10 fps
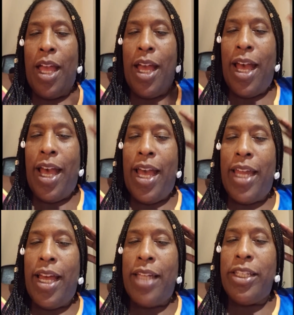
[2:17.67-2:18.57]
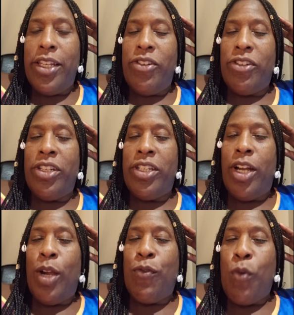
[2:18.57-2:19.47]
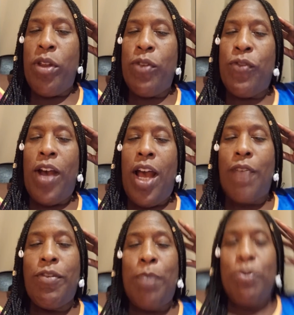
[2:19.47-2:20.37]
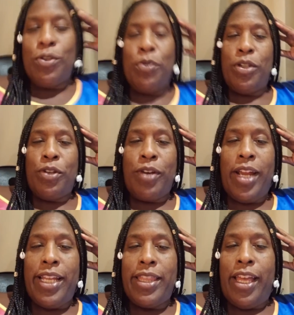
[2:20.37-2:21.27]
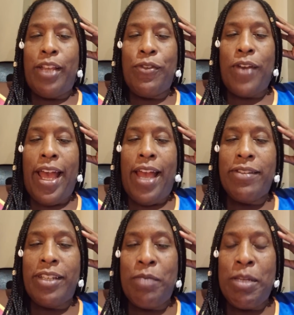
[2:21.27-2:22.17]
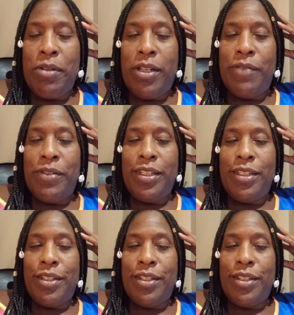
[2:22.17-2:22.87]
At Alicia Young 45. I'm doing great. Thanks for asking me, beloved.